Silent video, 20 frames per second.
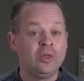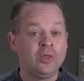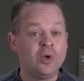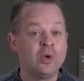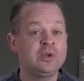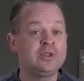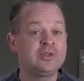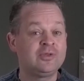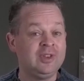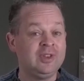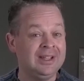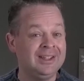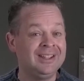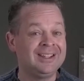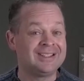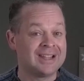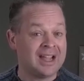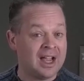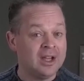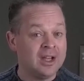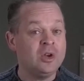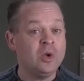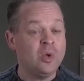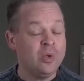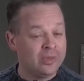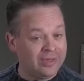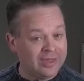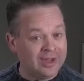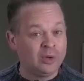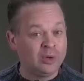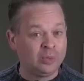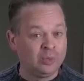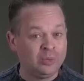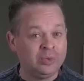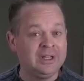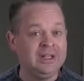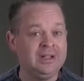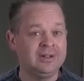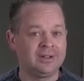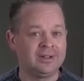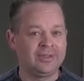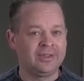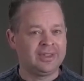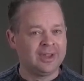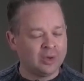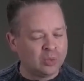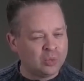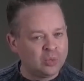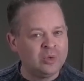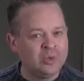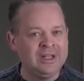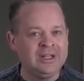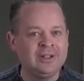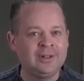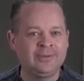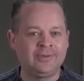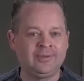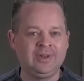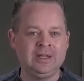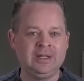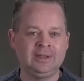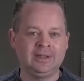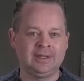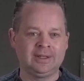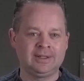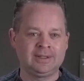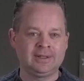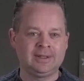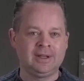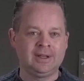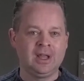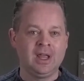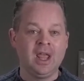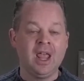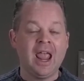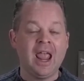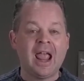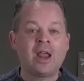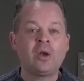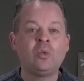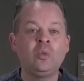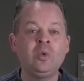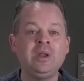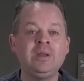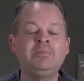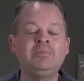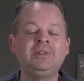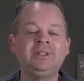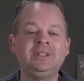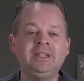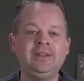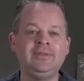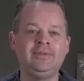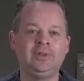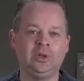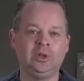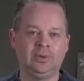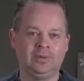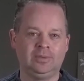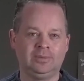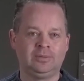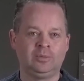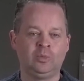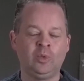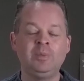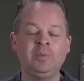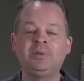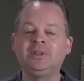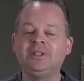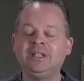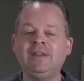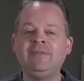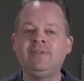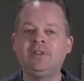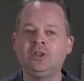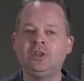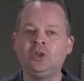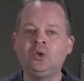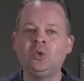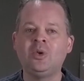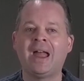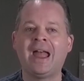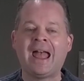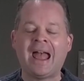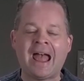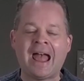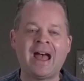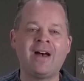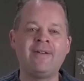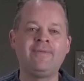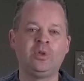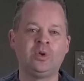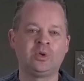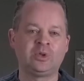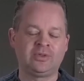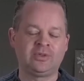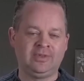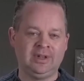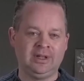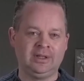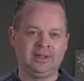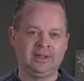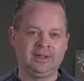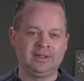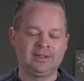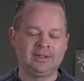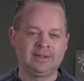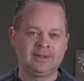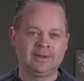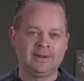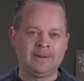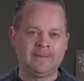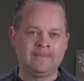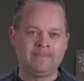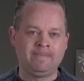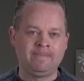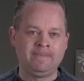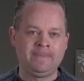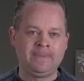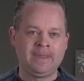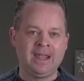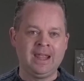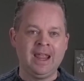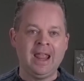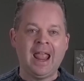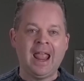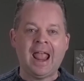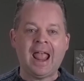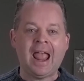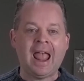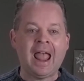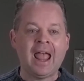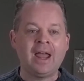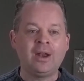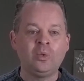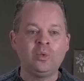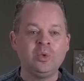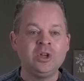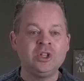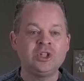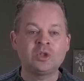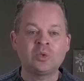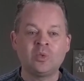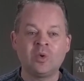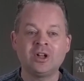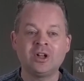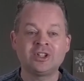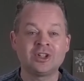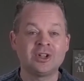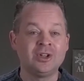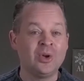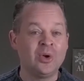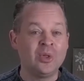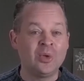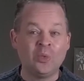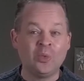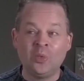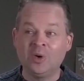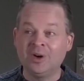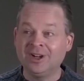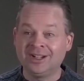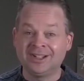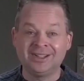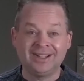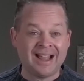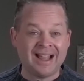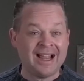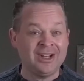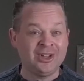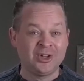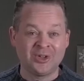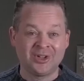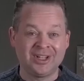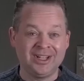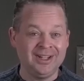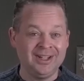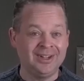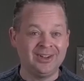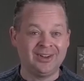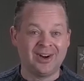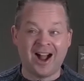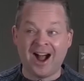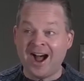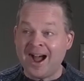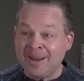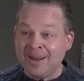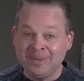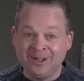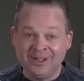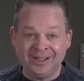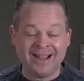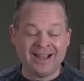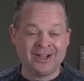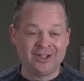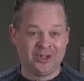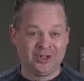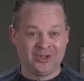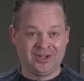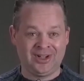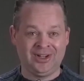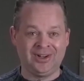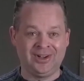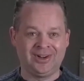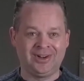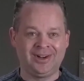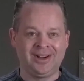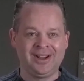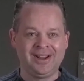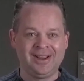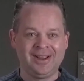those feelings, I know they're real. They're real feelings. And we believe you. We believe that you have those feelings. And we just want you to know that we're glad you're here. I'm glad you're here.